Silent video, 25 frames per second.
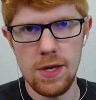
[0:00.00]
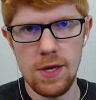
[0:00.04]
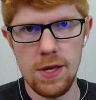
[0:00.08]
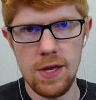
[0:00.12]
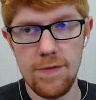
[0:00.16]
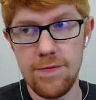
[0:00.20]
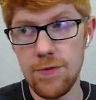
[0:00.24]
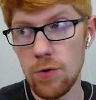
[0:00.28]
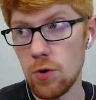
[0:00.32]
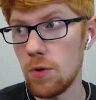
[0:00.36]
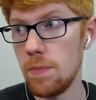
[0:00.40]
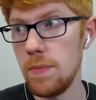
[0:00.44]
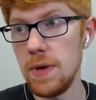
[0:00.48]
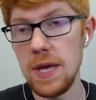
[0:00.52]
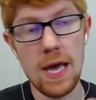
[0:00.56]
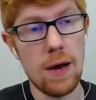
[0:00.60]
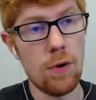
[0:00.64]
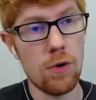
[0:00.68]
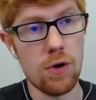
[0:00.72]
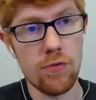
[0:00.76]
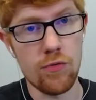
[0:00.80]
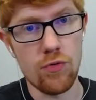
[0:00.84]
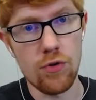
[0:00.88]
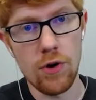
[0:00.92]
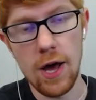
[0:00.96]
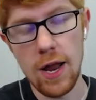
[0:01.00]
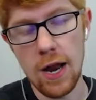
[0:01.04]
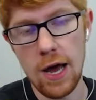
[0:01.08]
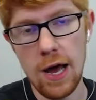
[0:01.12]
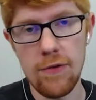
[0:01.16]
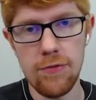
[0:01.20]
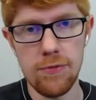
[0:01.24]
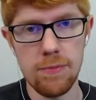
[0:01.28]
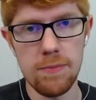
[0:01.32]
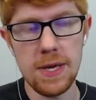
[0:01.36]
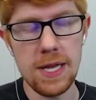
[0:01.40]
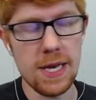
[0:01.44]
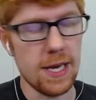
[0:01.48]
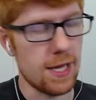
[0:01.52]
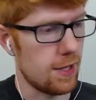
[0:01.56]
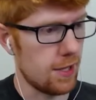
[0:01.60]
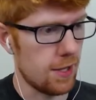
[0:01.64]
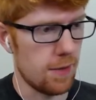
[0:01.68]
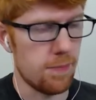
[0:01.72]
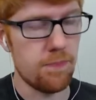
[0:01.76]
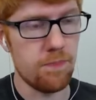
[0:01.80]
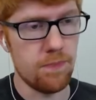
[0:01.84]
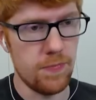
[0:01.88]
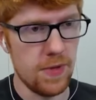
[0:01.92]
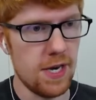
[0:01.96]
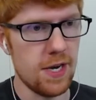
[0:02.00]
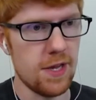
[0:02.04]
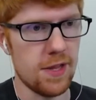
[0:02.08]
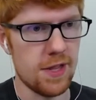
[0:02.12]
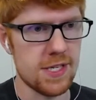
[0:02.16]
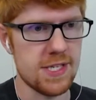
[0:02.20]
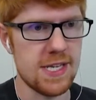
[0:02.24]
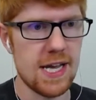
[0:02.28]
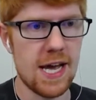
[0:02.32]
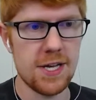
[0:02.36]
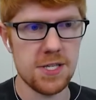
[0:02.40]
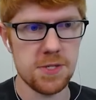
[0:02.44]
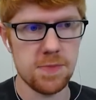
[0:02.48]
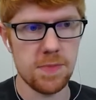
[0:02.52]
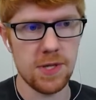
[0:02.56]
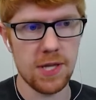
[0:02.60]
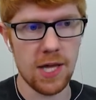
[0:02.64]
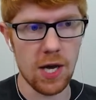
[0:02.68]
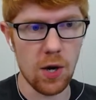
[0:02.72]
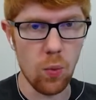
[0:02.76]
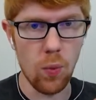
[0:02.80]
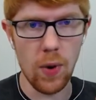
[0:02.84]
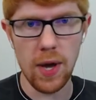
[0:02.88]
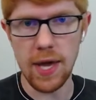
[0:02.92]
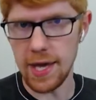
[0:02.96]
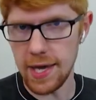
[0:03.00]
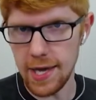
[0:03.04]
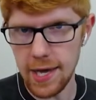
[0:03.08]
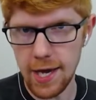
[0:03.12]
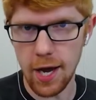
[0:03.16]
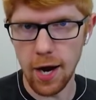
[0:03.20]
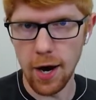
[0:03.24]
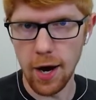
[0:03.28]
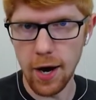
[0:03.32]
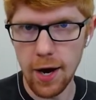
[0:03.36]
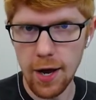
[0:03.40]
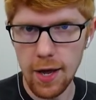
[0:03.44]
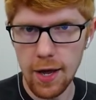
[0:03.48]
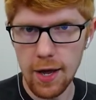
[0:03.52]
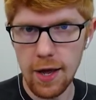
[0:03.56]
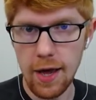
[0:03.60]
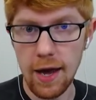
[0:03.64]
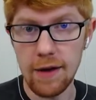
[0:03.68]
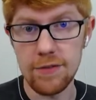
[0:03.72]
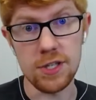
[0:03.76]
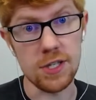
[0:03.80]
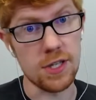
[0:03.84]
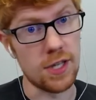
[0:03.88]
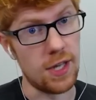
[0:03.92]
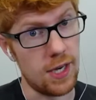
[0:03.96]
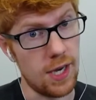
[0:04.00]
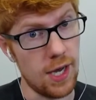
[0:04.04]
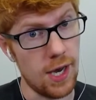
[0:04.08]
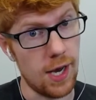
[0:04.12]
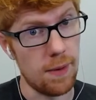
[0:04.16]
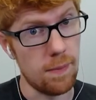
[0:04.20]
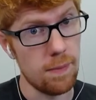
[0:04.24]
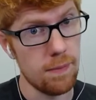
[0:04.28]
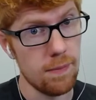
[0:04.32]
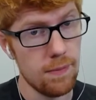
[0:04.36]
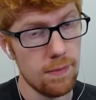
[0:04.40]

If it were me, I would have run off immediately into this house and been like, wait here, I have to clean up.